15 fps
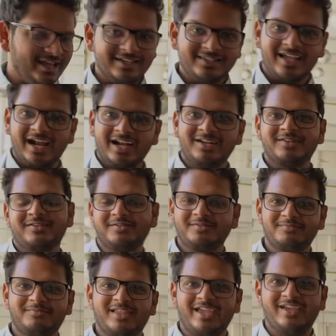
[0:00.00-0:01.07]
exact
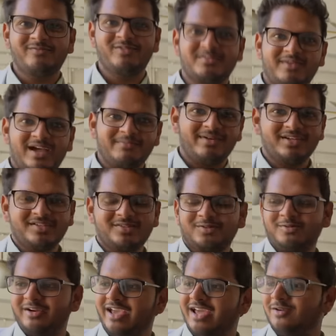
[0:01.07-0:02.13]
thing was my bench.
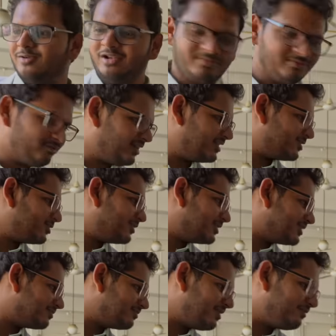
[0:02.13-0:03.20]
So again, roll number one. So
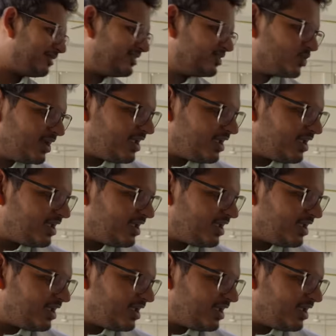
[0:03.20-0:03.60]
this is my bench,